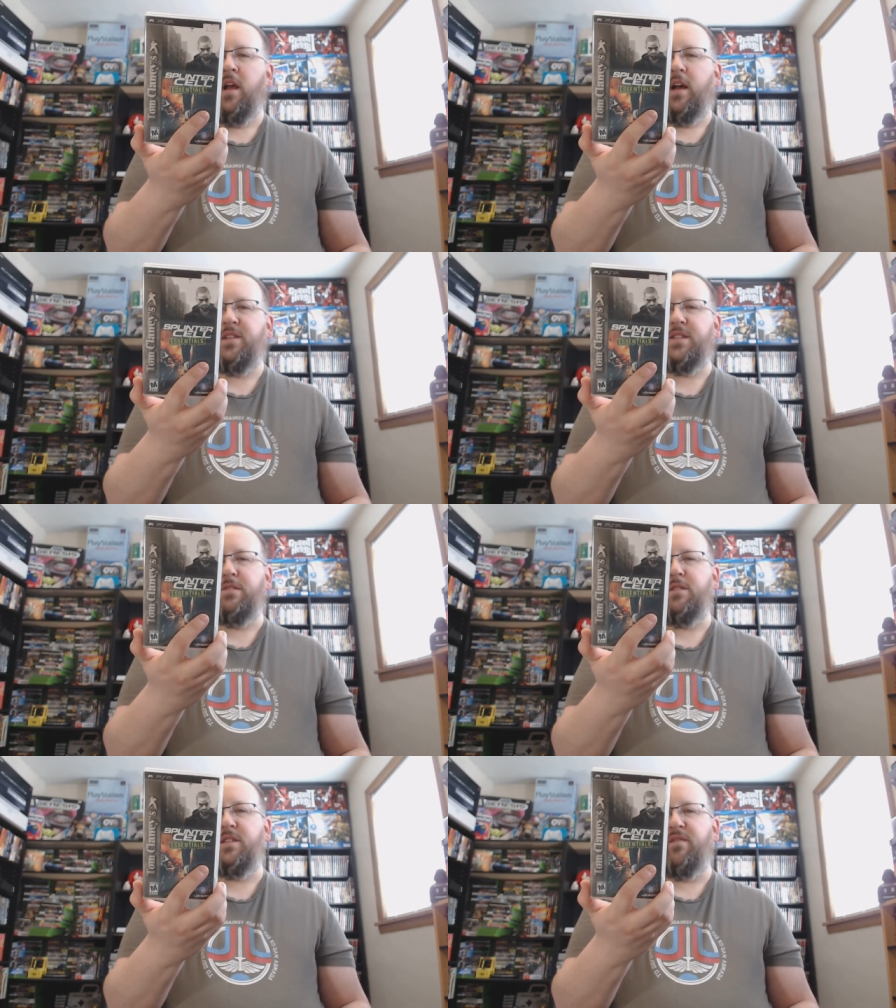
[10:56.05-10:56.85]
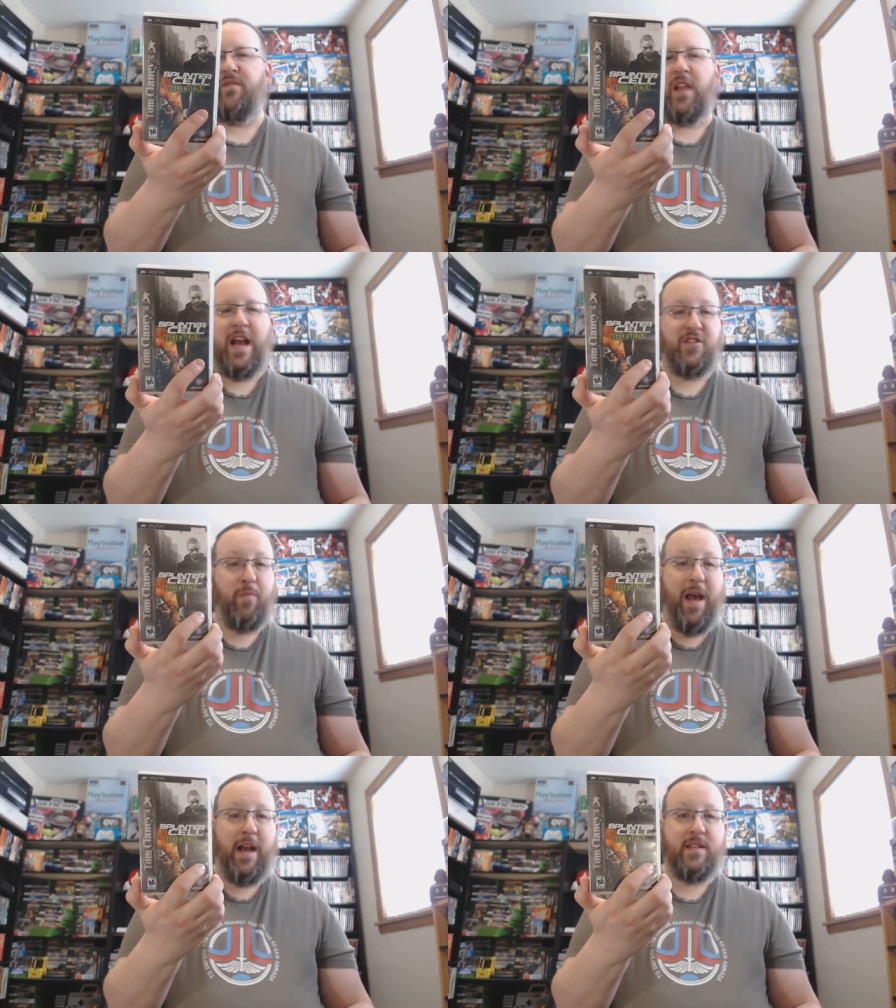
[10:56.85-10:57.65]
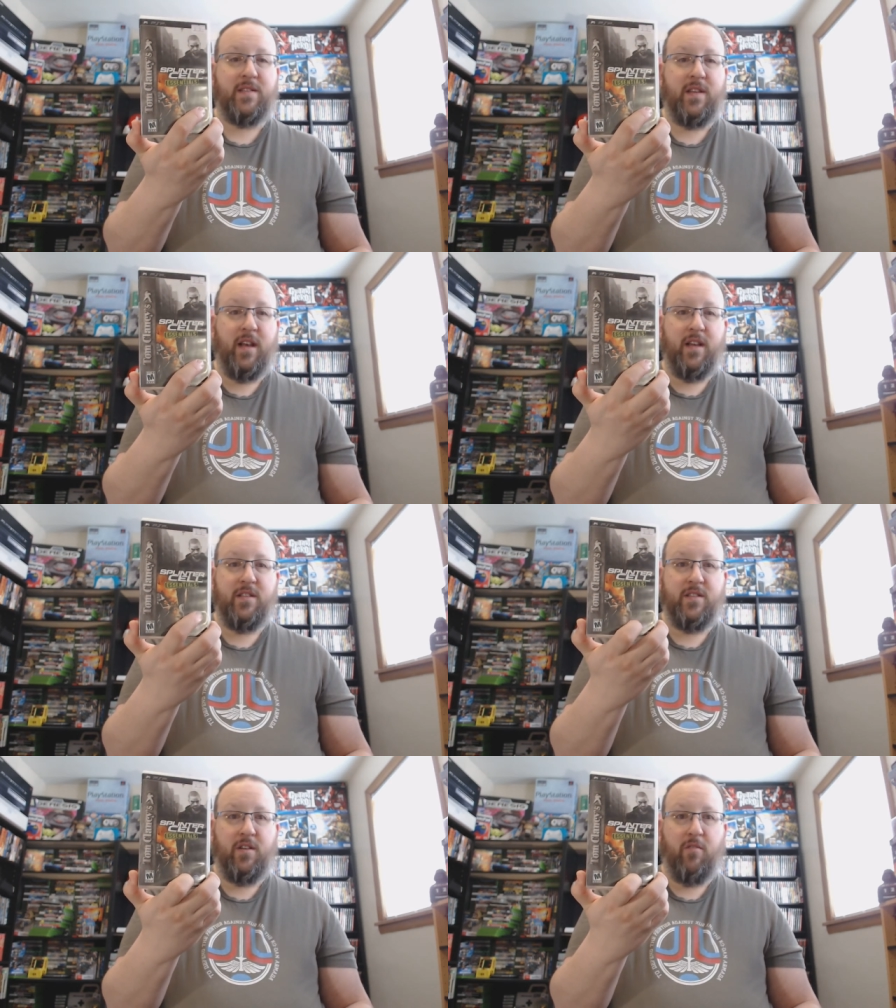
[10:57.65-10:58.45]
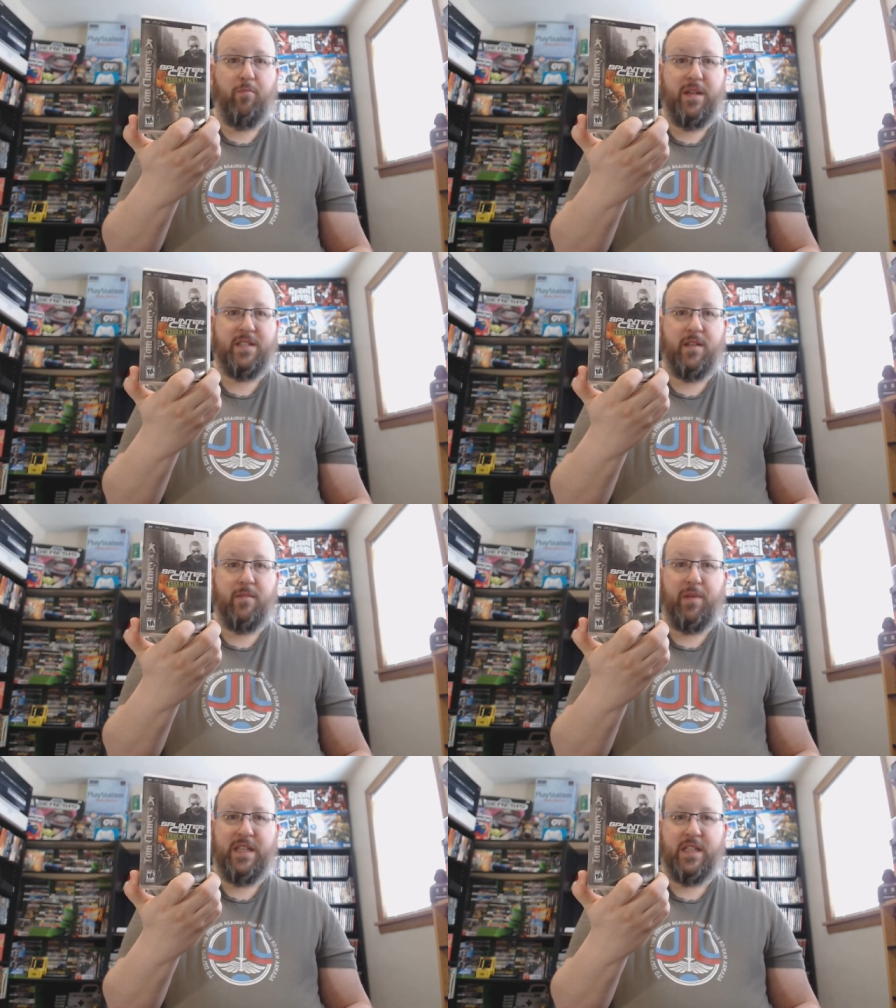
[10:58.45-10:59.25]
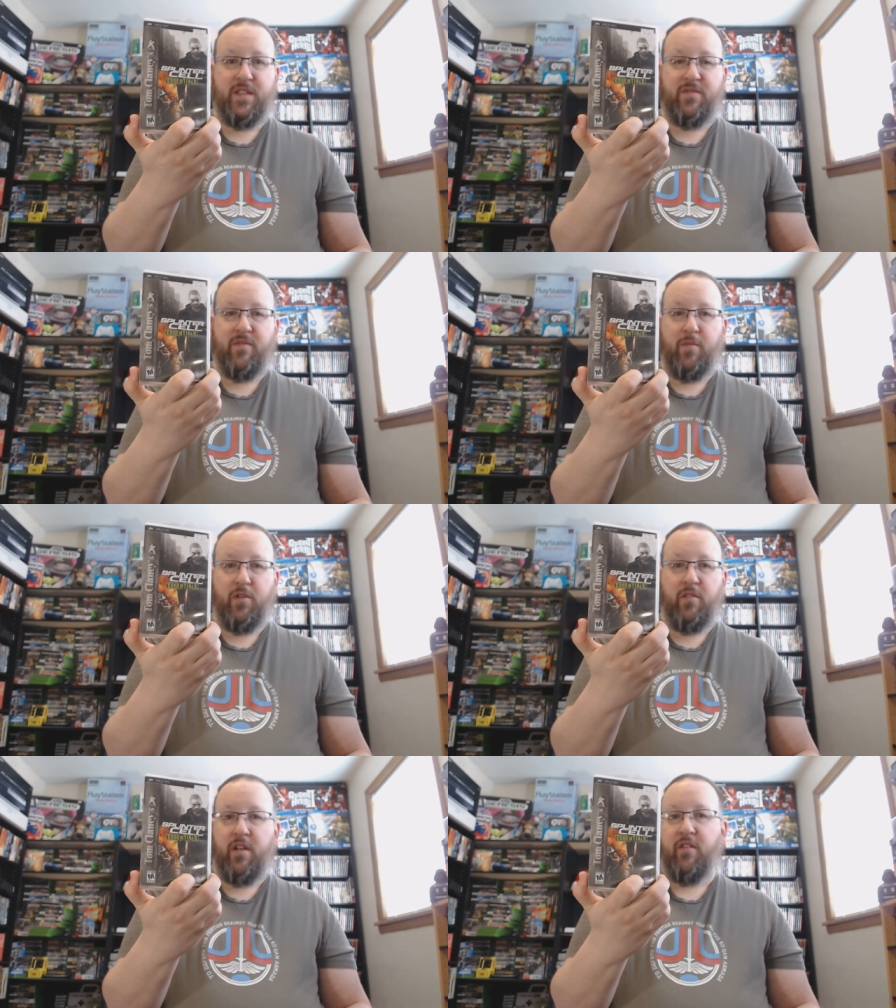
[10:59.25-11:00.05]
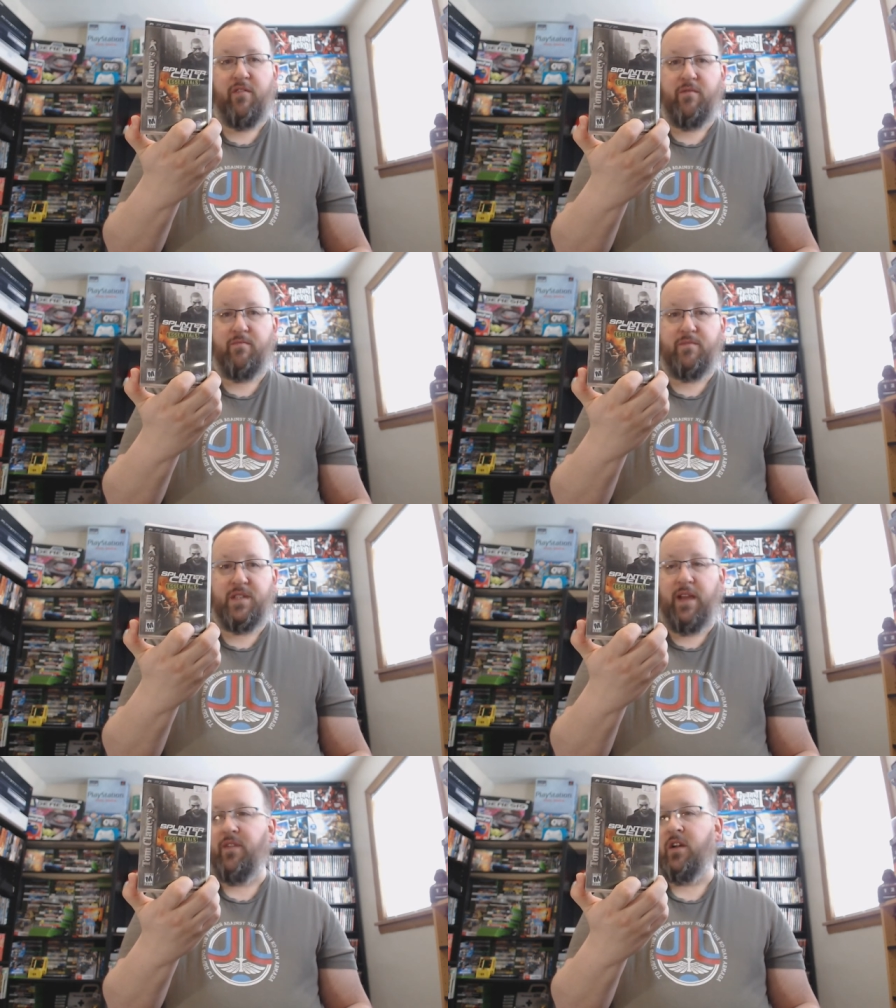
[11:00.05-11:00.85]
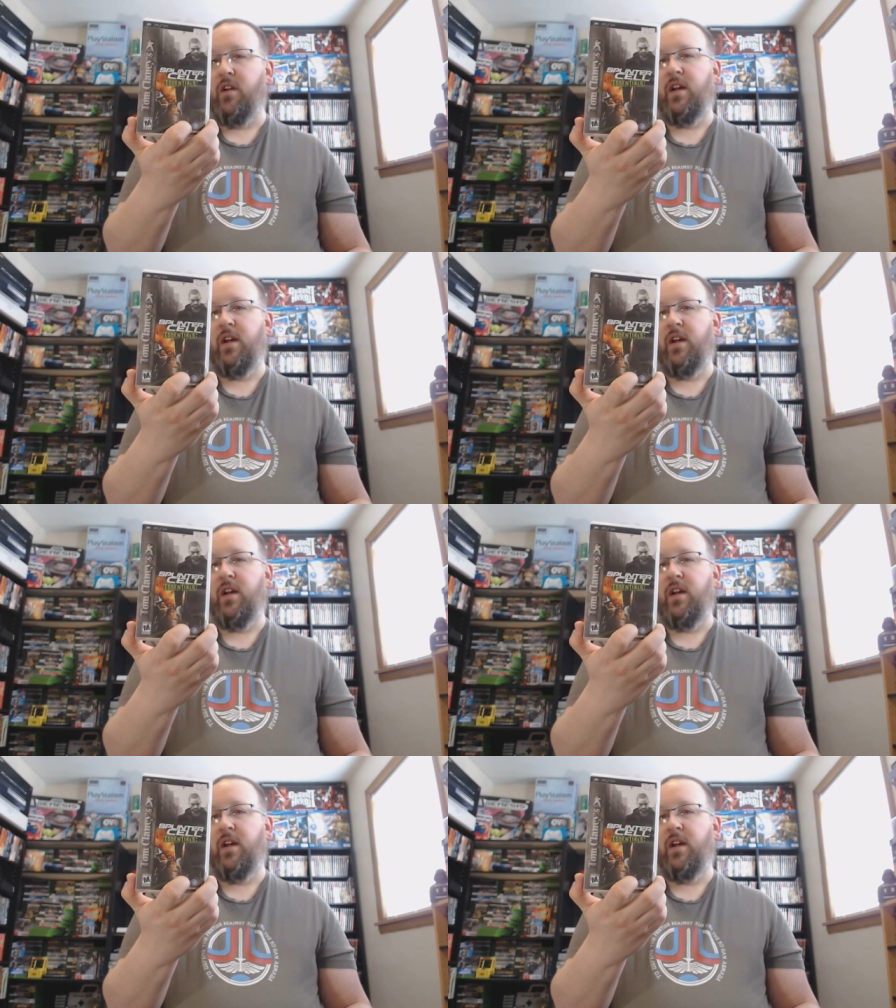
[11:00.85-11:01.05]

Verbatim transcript: series of flashbacks, so bits and pieces from earlier or, uh,